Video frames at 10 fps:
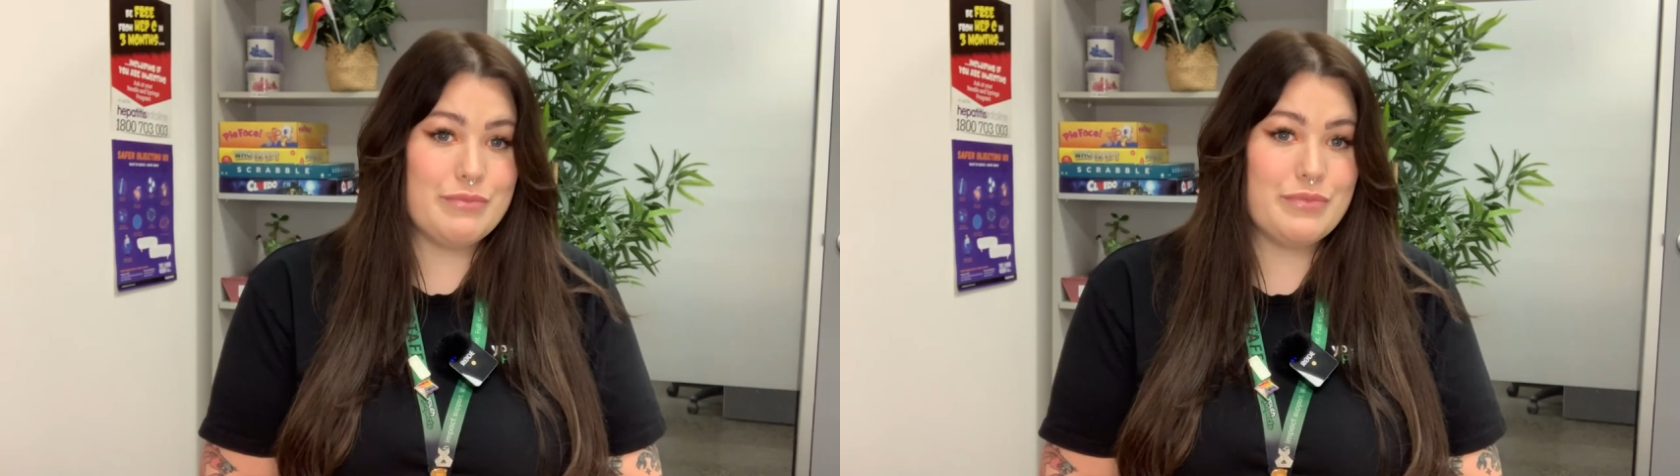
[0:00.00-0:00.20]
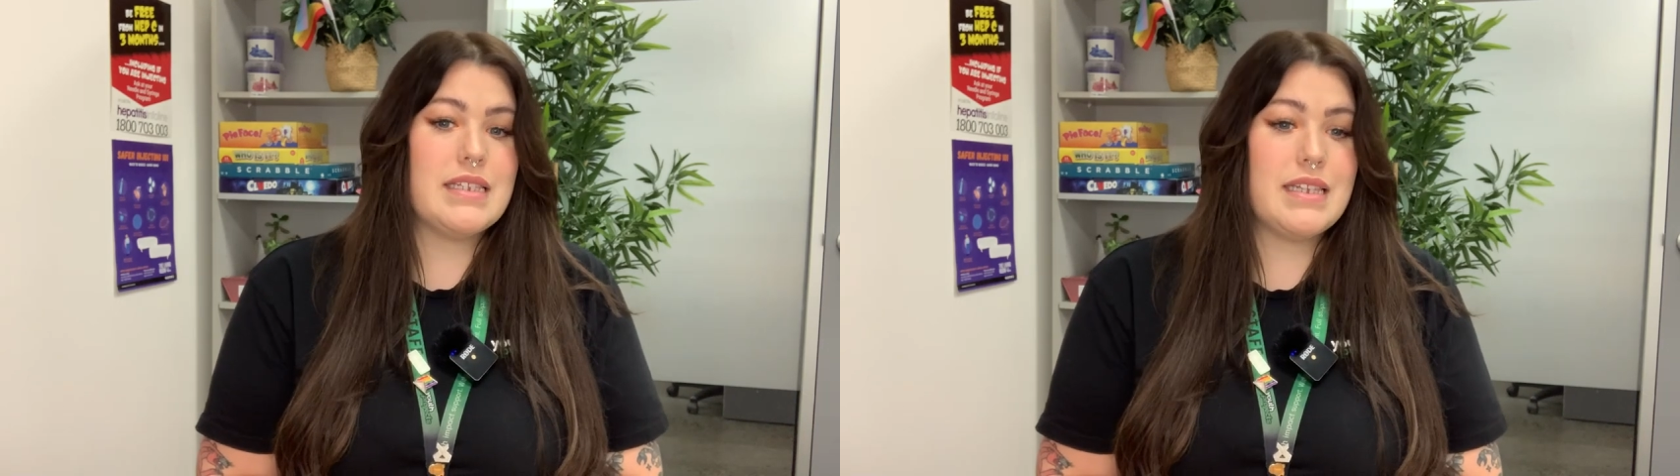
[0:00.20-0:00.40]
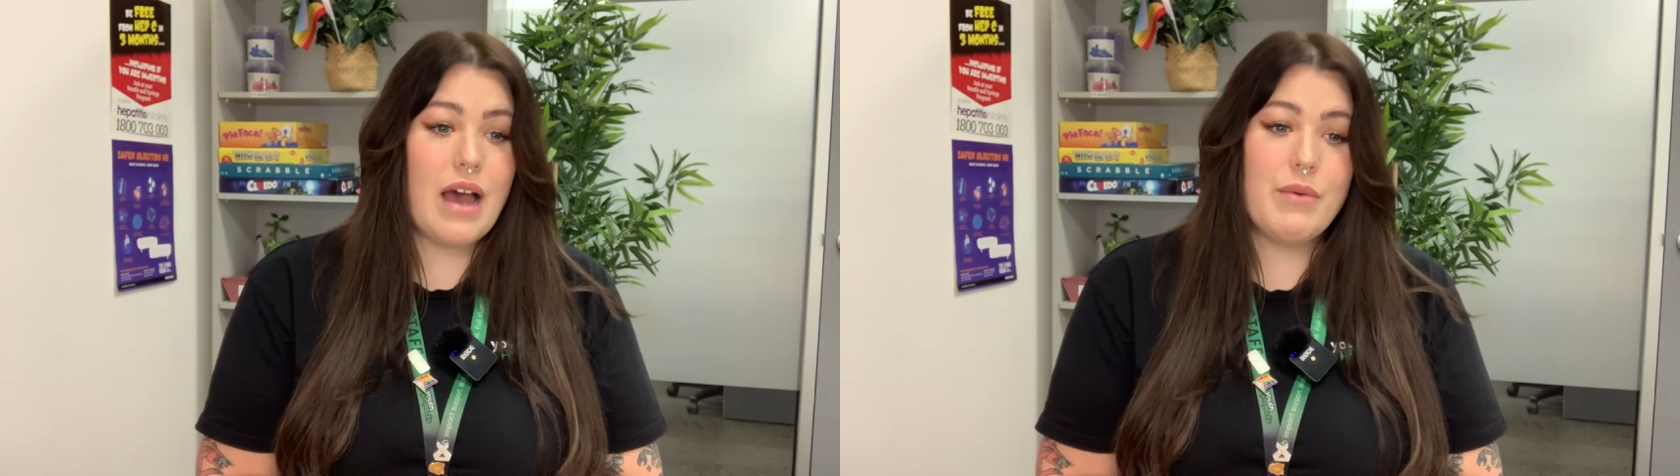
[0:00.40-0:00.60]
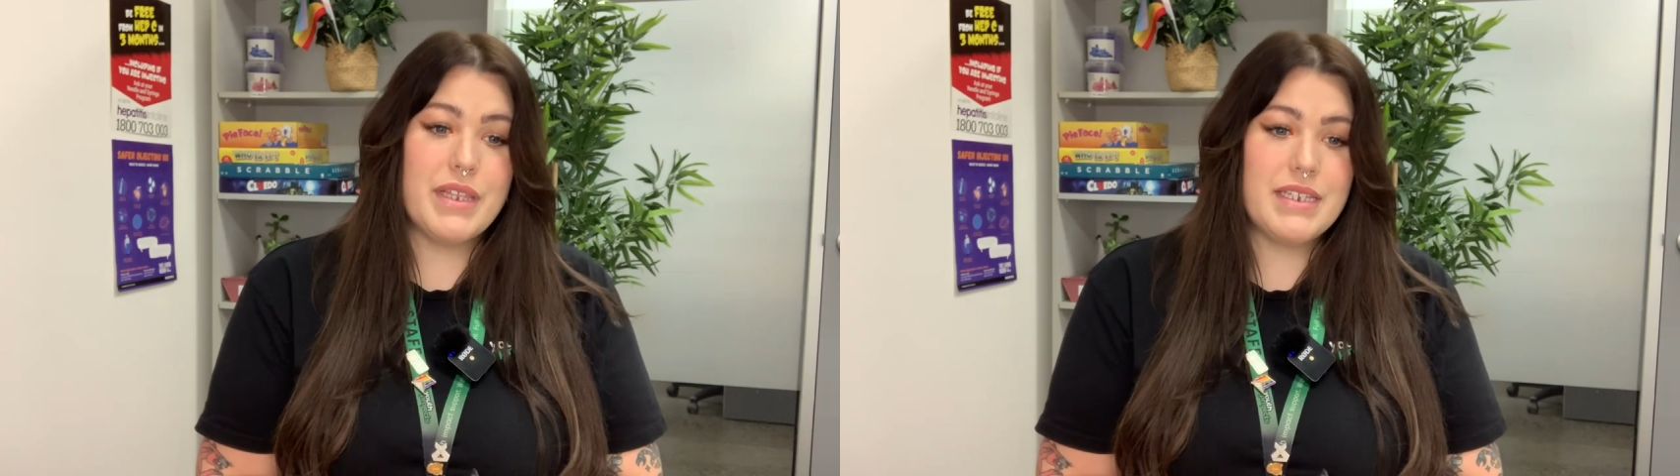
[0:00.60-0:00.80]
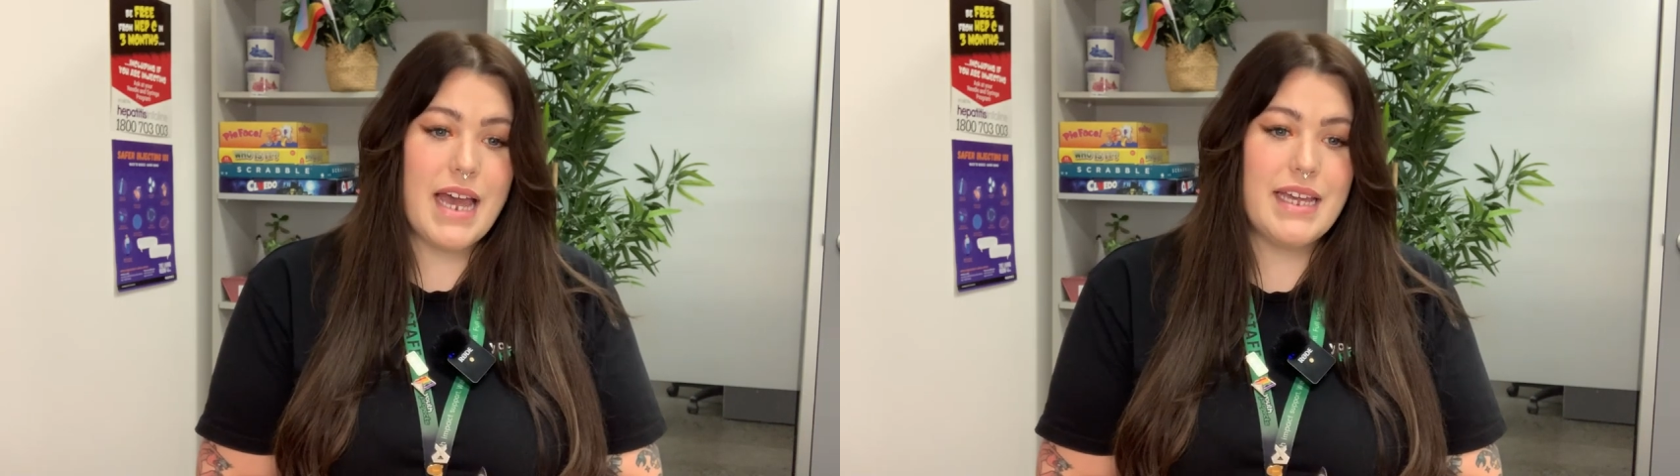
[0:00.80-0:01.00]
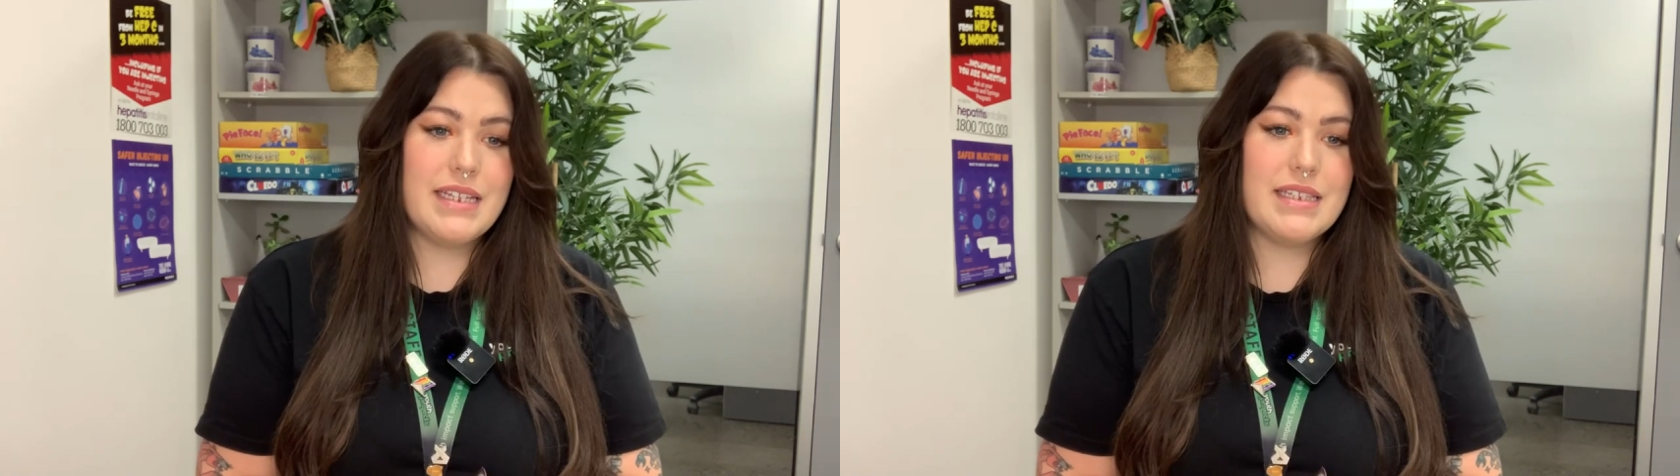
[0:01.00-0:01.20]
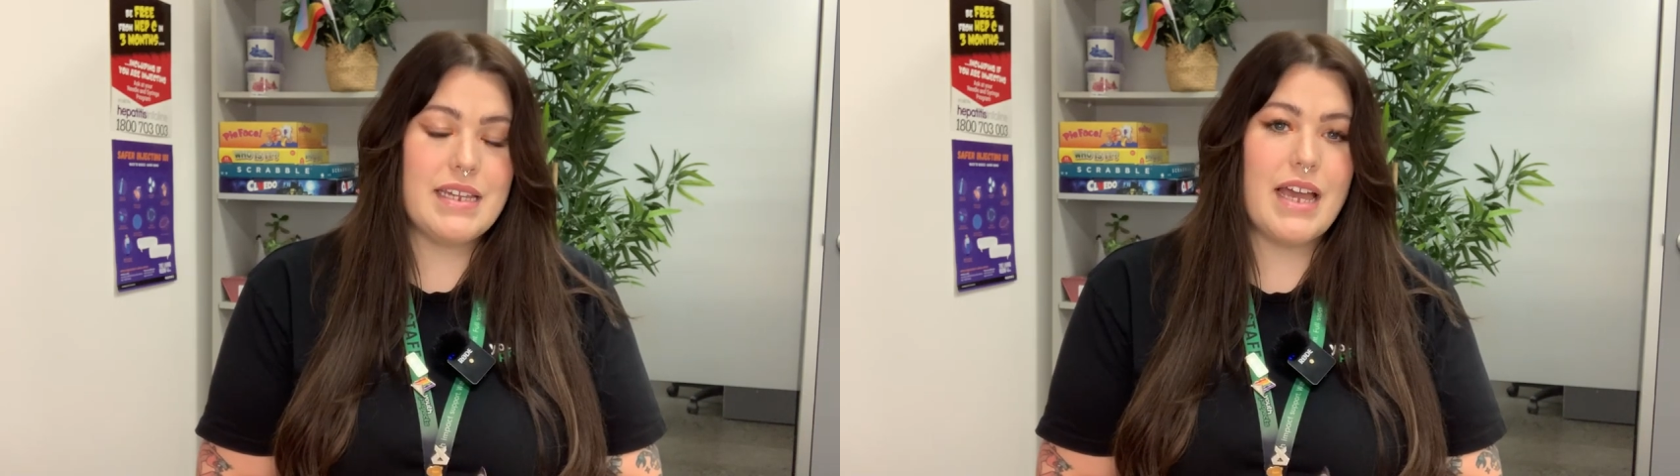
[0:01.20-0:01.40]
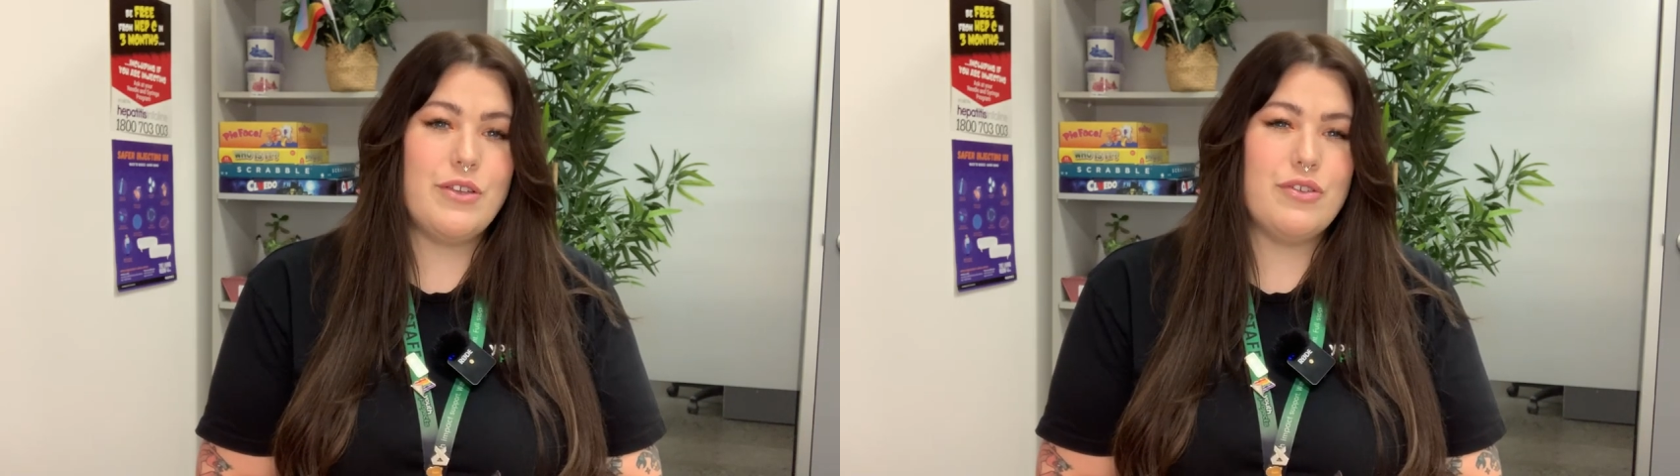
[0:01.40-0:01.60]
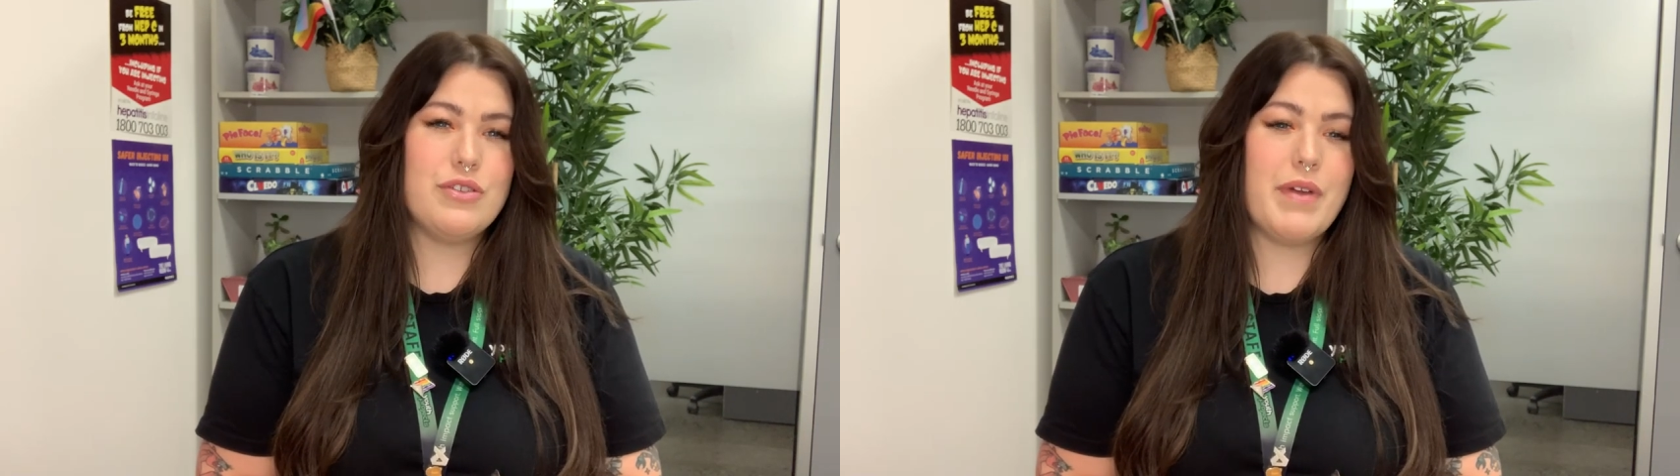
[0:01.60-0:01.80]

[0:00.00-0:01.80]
Start with a taste and use